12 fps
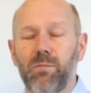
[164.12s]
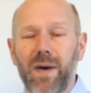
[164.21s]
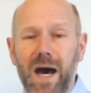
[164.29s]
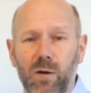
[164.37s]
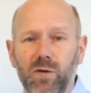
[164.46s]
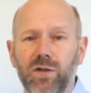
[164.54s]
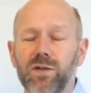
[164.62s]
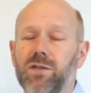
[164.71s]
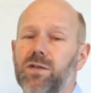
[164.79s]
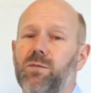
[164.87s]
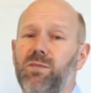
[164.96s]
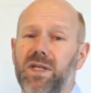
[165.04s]

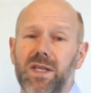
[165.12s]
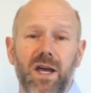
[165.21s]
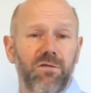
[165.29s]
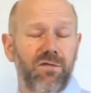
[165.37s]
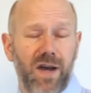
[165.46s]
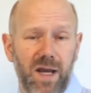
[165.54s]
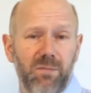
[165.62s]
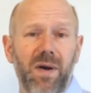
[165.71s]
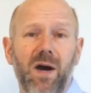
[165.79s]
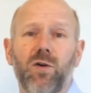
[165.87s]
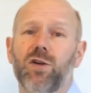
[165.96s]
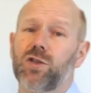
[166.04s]
Powders, be that fine
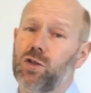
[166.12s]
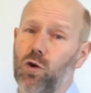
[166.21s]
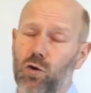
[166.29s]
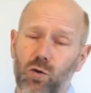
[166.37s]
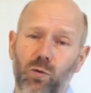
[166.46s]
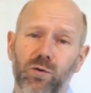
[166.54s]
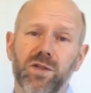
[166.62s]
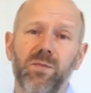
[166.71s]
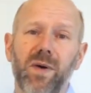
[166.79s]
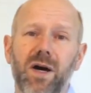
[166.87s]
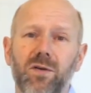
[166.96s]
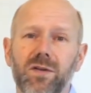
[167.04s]
powders or coarser
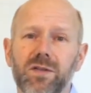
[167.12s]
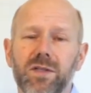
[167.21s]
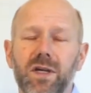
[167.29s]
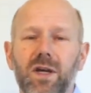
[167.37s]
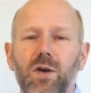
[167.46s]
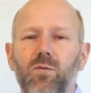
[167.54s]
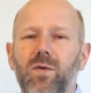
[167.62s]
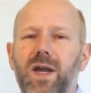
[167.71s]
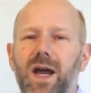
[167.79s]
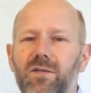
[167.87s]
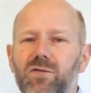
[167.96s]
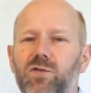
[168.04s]
powders, we
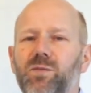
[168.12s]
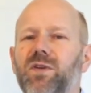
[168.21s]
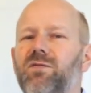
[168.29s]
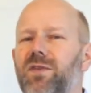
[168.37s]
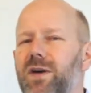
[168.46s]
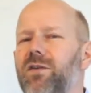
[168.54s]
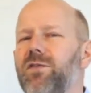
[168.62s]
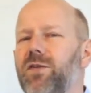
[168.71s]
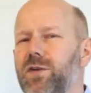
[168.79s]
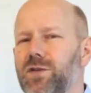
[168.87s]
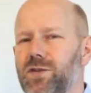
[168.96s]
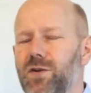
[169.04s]
have to be very,
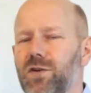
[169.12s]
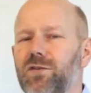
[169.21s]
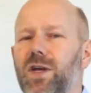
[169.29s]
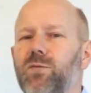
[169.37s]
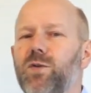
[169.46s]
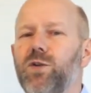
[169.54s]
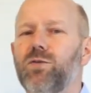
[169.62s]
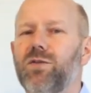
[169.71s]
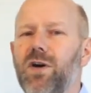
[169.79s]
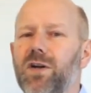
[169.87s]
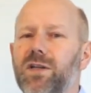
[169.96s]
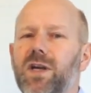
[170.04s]
very certain that we do
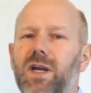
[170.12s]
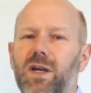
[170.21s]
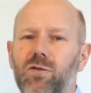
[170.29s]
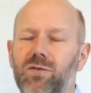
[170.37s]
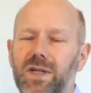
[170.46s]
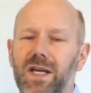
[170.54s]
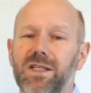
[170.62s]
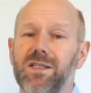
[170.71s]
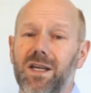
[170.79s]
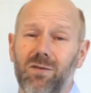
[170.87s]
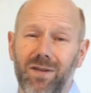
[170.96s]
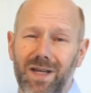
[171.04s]
not create
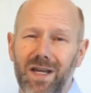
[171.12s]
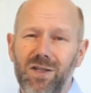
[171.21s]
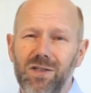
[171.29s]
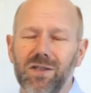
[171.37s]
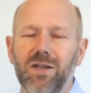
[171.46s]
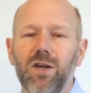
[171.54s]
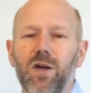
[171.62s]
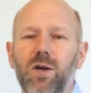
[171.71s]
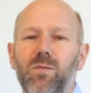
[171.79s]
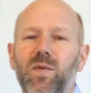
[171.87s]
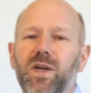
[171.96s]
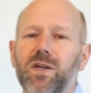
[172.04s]
segregation,
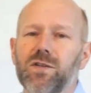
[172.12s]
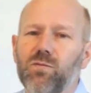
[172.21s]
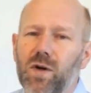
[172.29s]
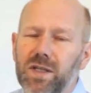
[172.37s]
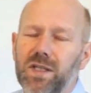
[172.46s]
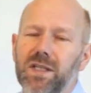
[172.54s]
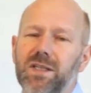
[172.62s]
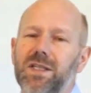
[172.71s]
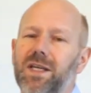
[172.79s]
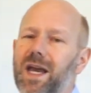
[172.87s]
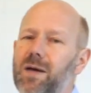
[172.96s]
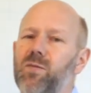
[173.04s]
because what did the
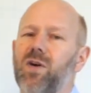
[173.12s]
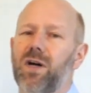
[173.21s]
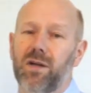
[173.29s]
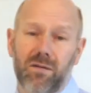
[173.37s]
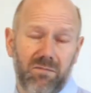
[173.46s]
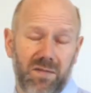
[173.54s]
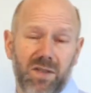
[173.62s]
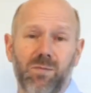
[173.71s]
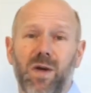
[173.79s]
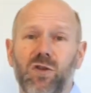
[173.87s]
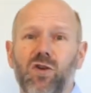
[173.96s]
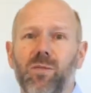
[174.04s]
camera, the
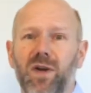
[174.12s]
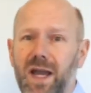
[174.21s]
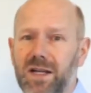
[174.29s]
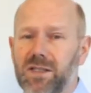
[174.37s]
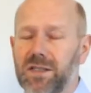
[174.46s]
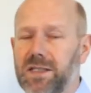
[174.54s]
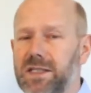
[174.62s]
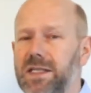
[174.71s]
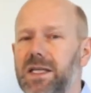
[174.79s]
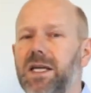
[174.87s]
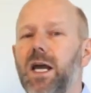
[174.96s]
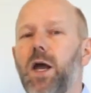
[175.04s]
spectrometer, actually
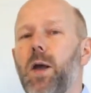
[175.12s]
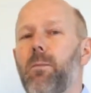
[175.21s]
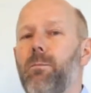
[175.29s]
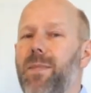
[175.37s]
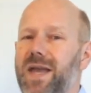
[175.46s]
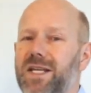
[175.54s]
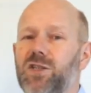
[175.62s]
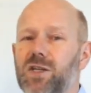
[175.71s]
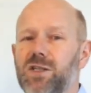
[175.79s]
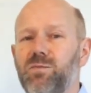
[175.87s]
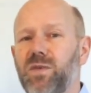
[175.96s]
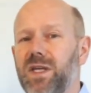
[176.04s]
see may
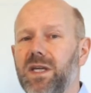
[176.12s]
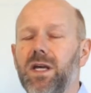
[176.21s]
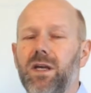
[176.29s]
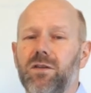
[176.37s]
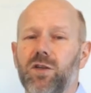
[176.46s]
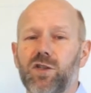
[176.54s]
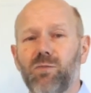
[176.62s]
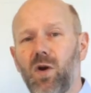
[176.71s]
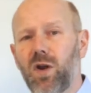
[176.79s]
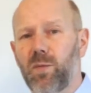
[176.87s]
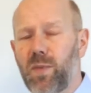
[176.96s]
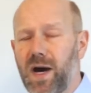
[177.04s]
just be the
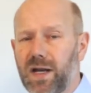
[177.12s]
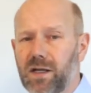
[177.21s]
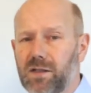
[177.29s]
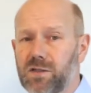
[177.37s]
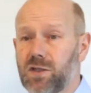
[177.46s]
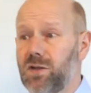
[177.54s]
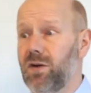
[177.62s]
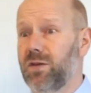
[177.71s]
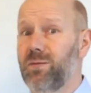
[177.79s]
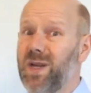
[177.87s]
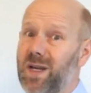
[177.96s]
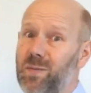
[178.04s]
smaller particles or
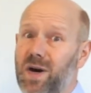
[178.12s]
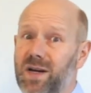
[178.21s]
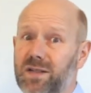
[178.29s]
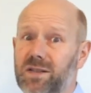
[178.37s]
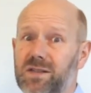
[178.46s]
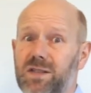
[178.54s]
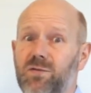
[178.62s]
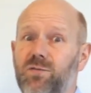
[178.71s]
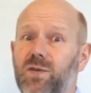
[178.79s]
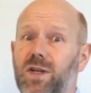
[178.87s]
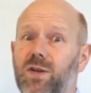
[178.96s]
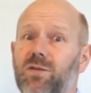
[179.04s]
the bigger particles if
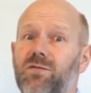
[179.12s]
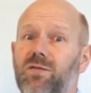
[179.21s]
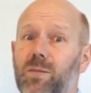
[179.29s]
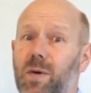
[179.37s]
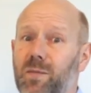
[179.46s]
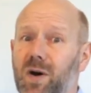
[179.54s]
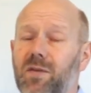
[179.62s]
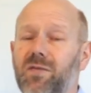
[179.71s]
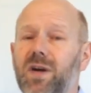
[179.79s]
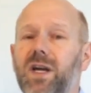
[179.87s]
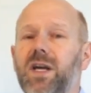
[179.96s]
we look from above.